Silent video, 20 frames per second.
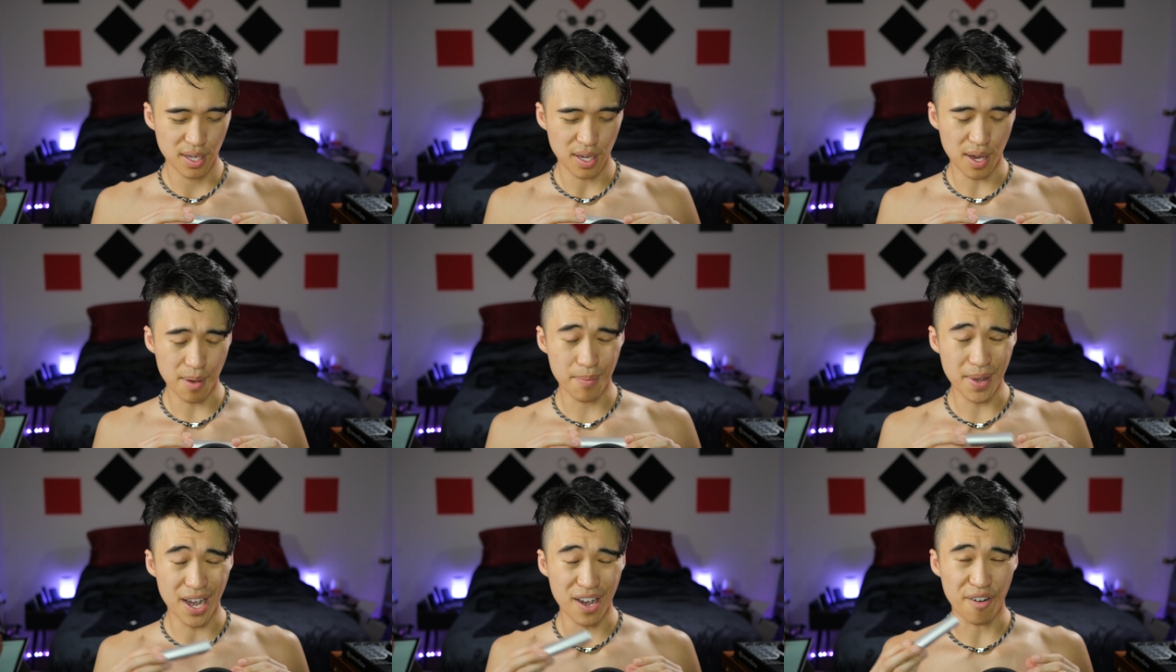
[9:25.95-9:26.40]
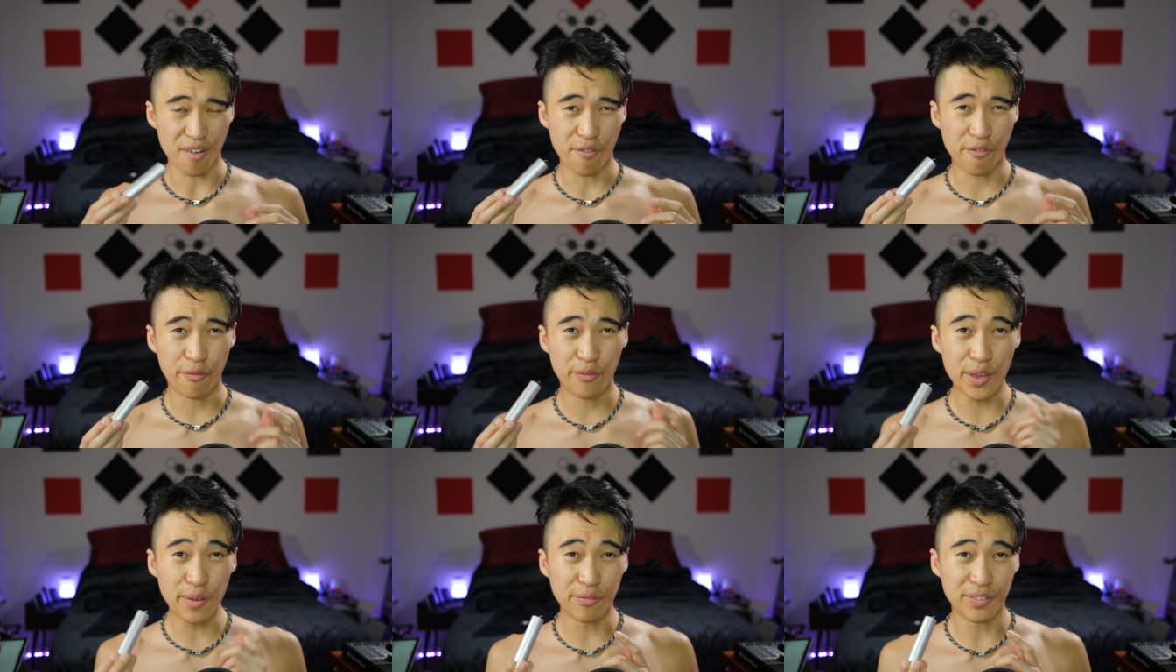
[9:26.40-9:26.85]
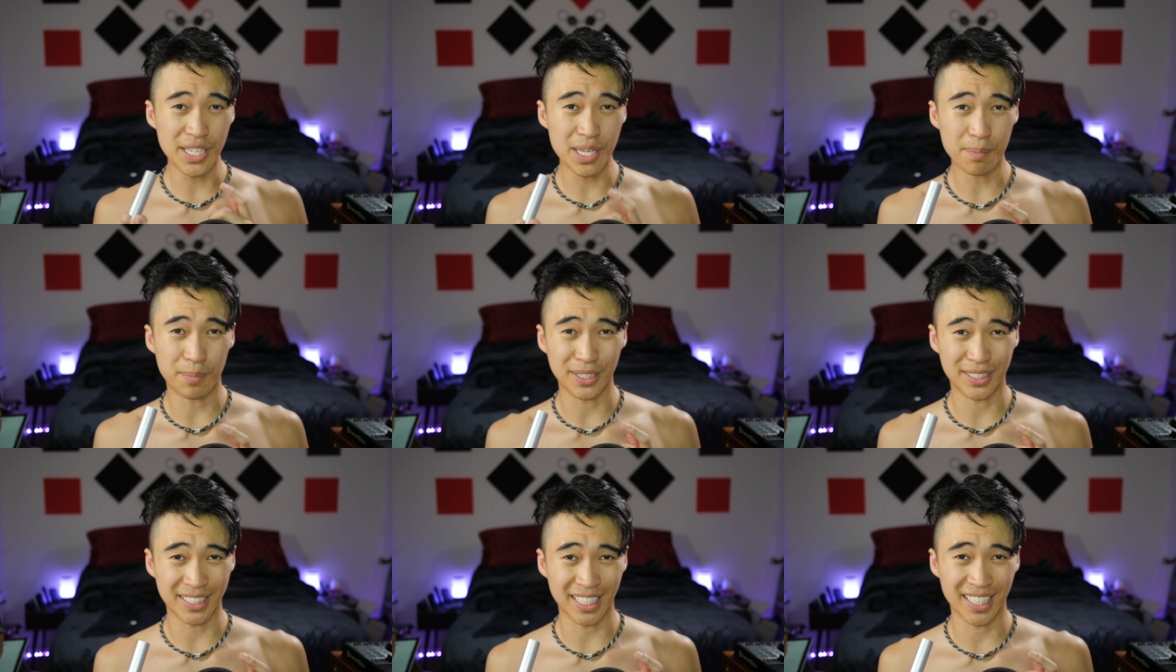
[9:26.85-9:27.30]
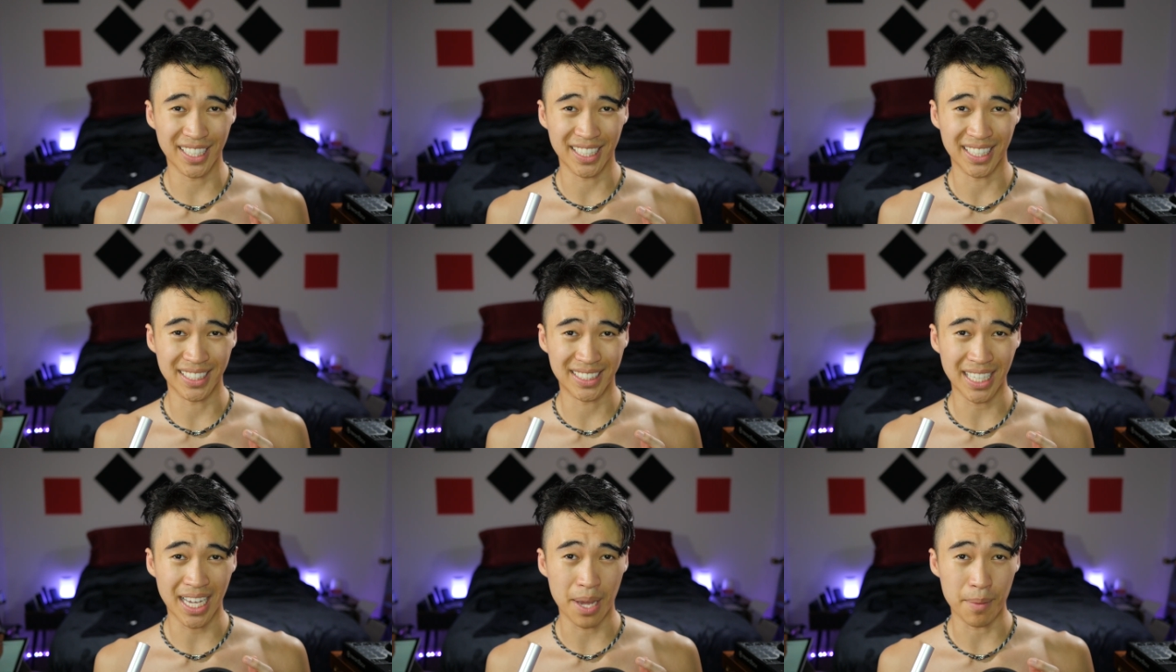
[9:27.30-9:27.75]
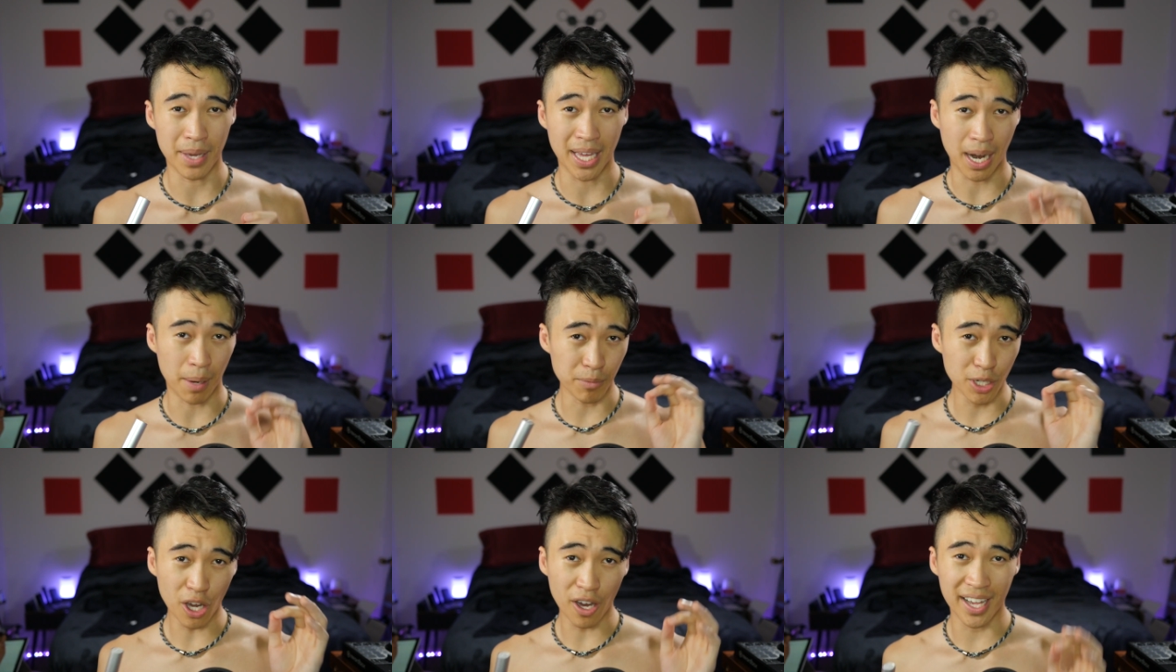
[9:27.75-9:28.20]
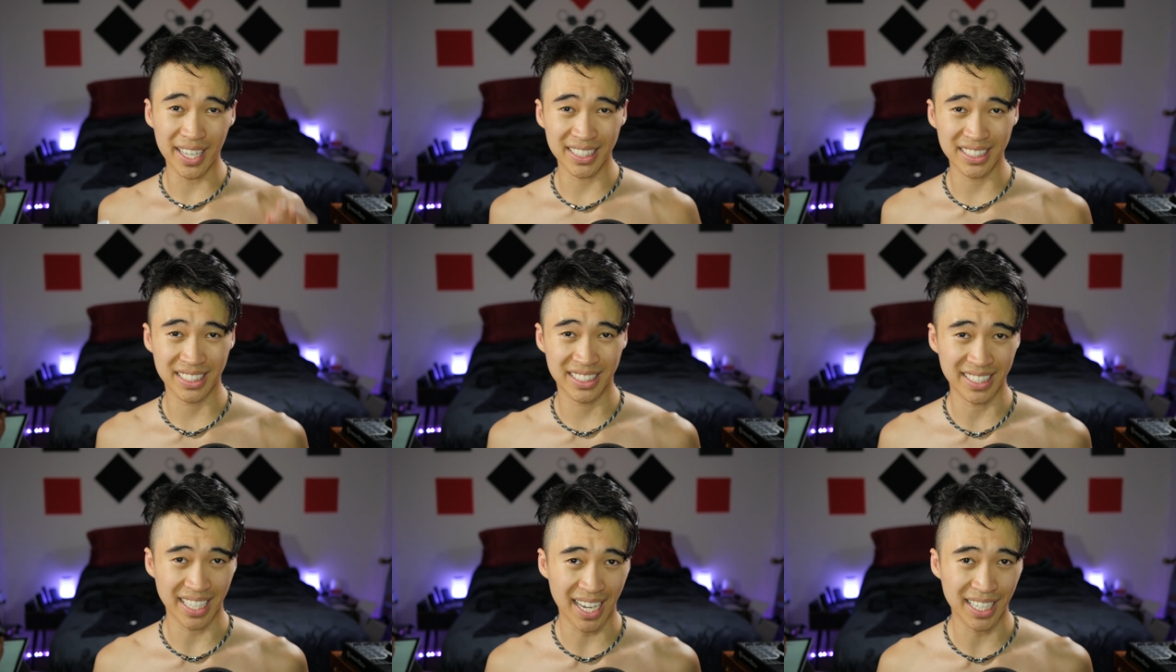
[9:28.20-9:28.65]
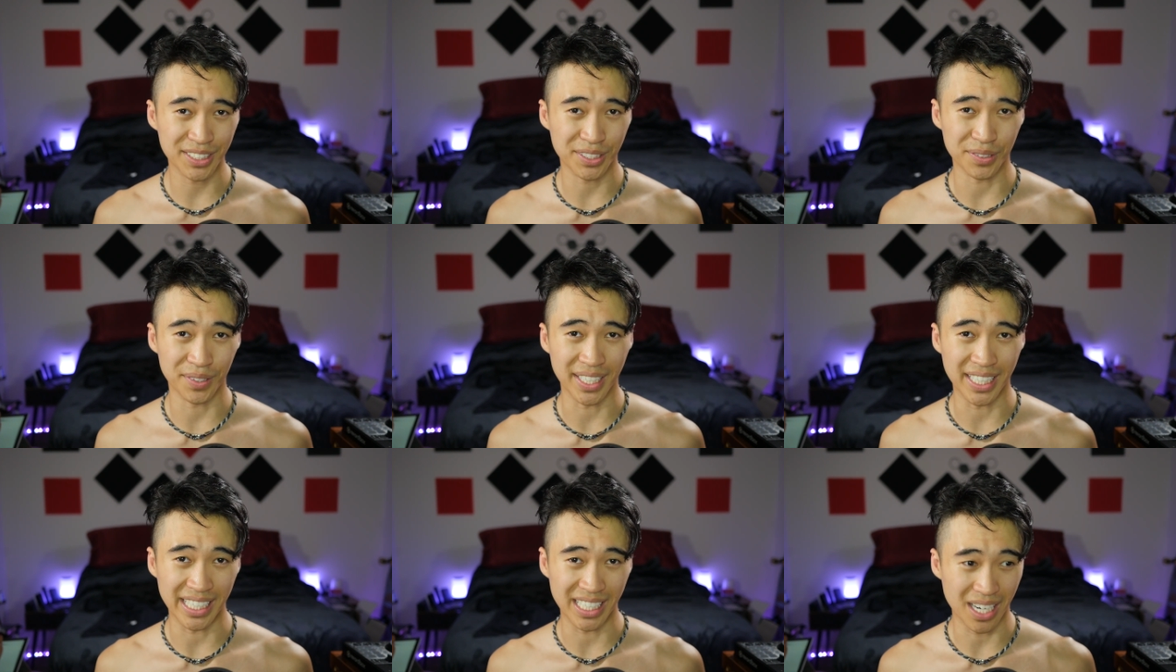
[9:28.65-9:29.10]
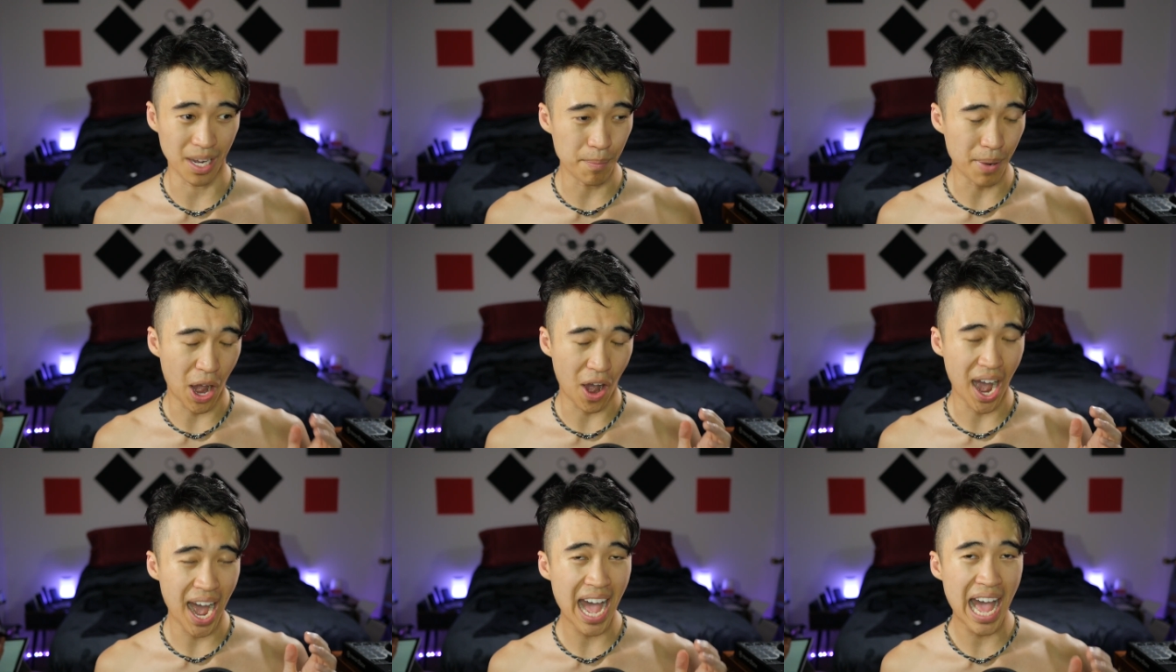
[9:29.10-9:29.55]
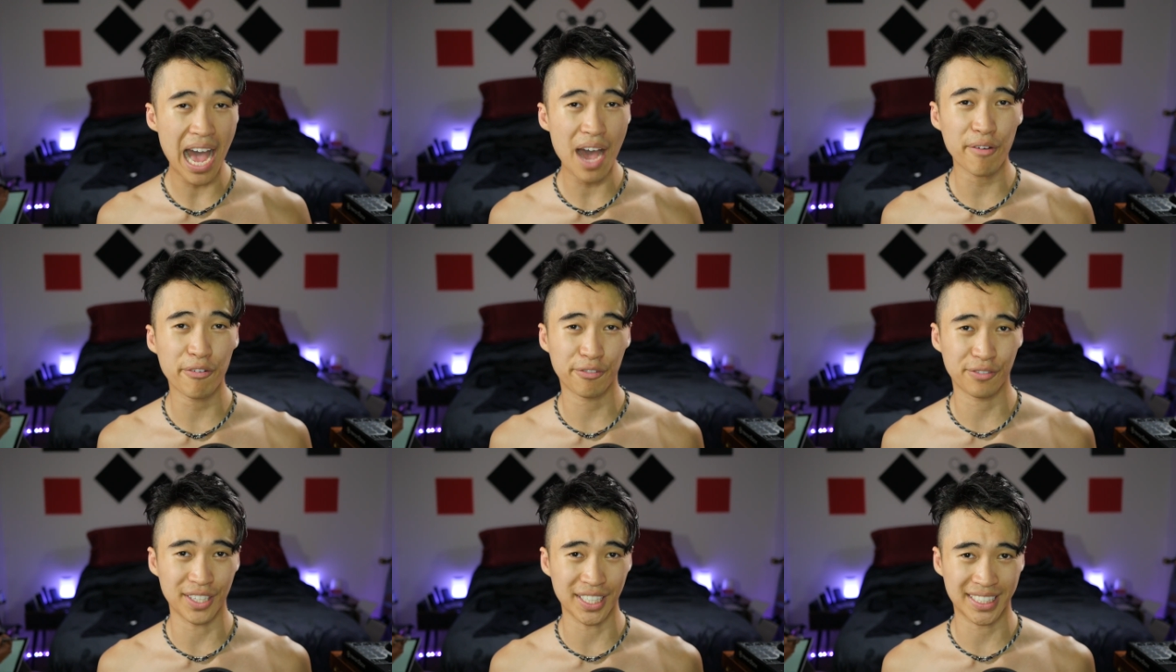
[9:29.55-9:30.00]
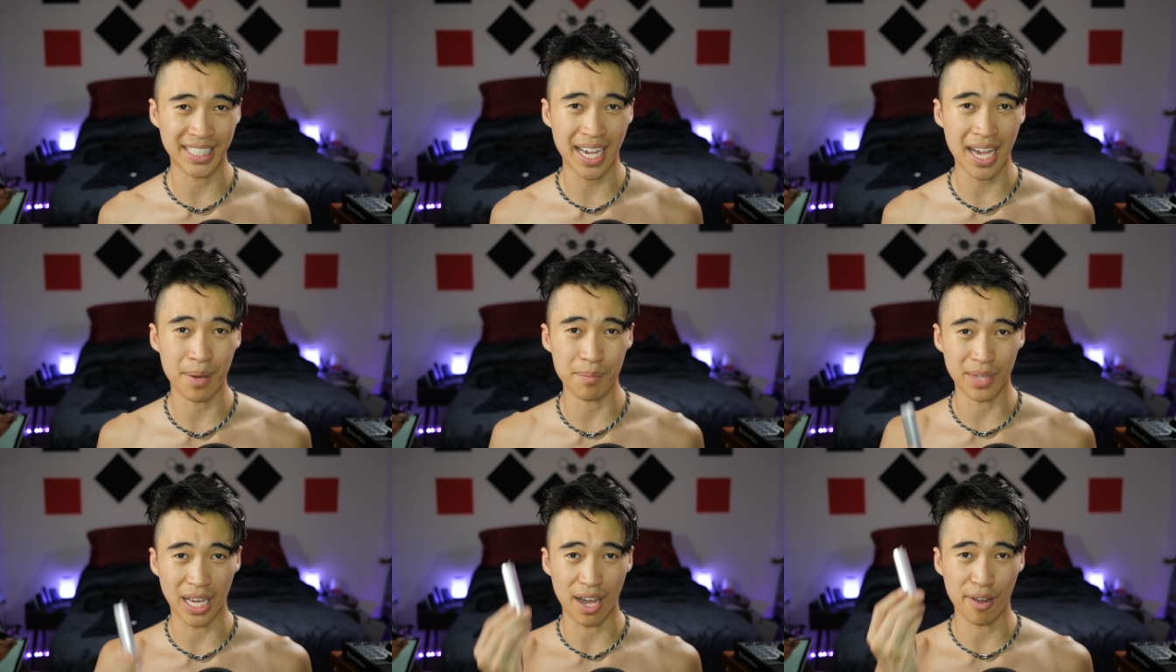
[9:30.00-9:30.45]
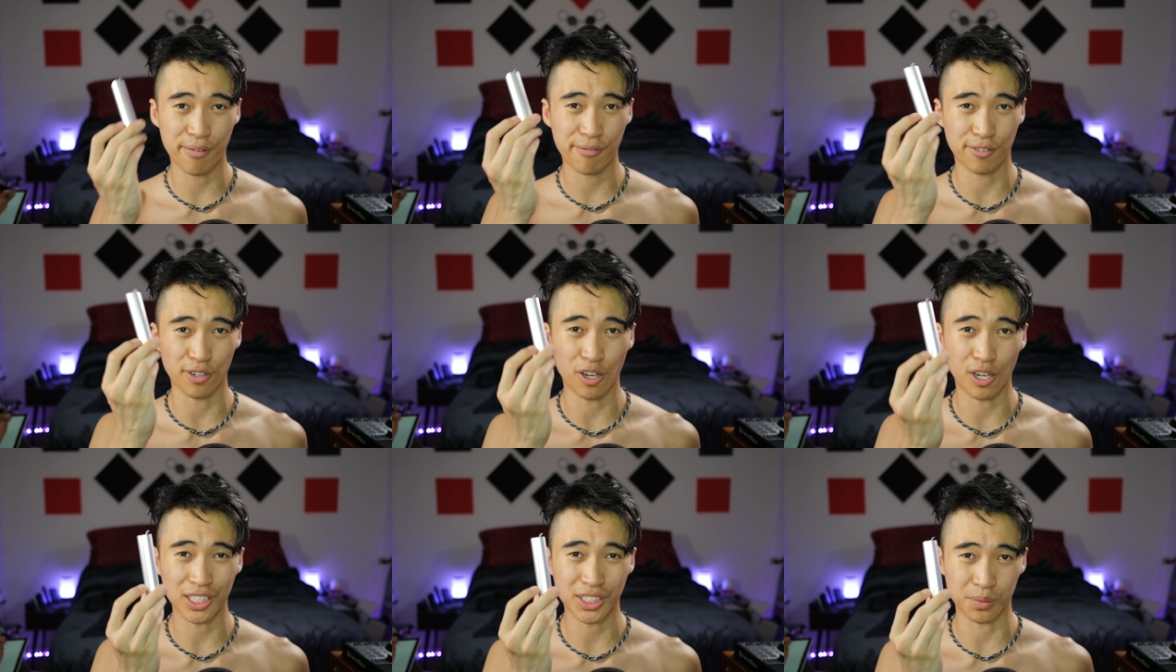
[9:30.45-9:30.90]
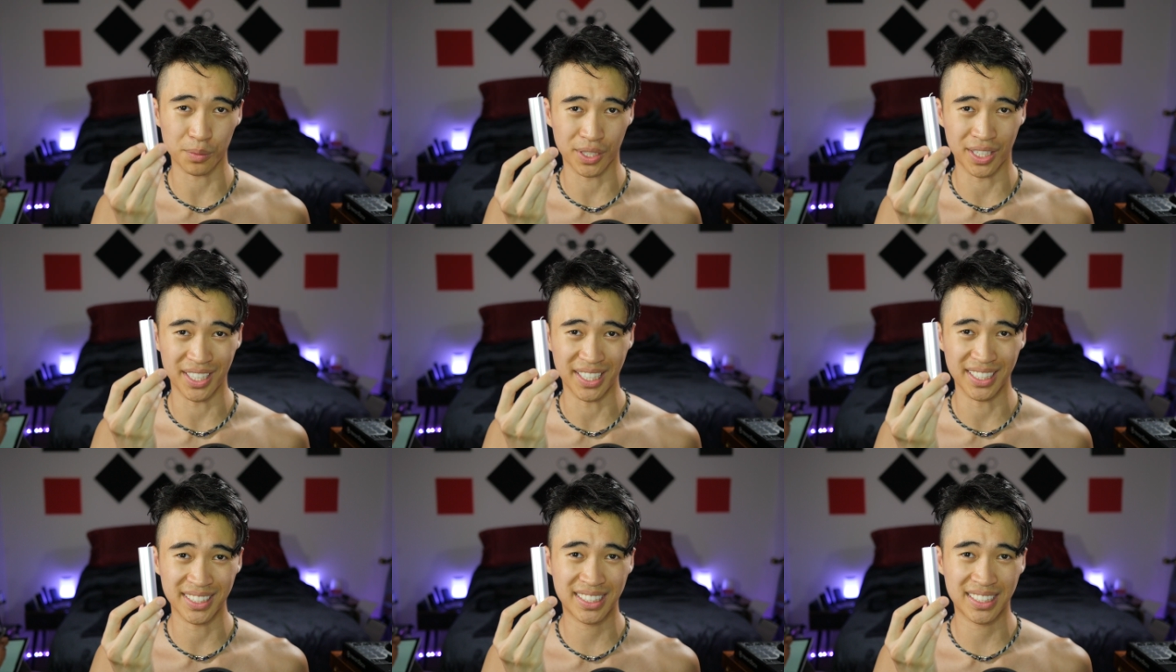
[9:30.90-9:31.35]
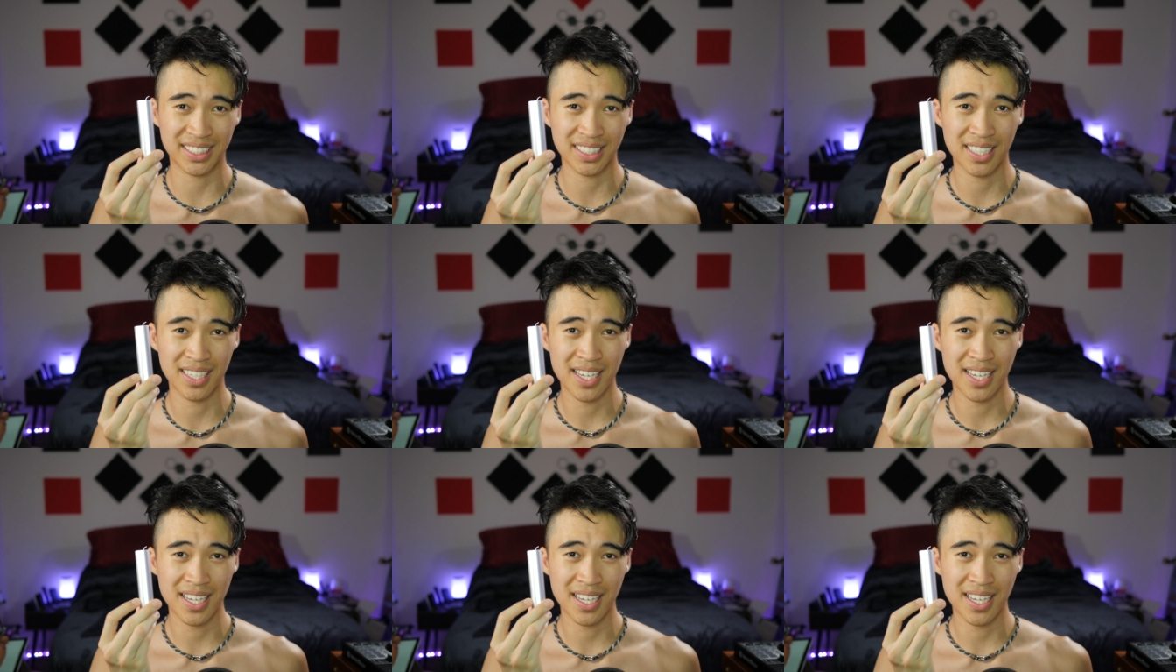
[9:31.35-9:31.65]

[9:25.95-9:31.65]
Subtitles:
about 50% of the time, and I'm not exaggerating, about half the time that I floss with this,